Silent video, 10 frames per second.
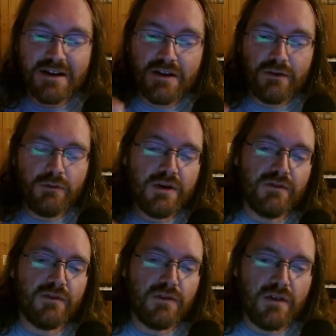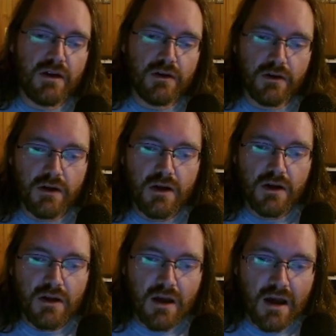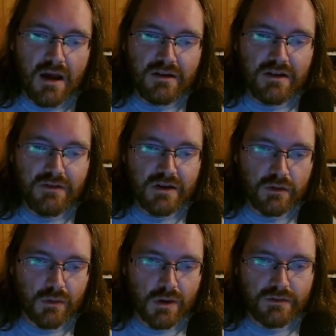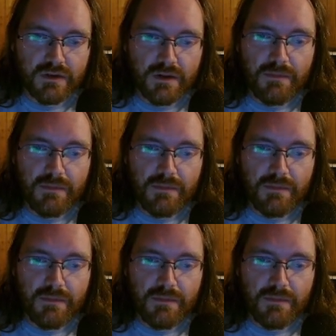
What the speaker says: with their dividend growth.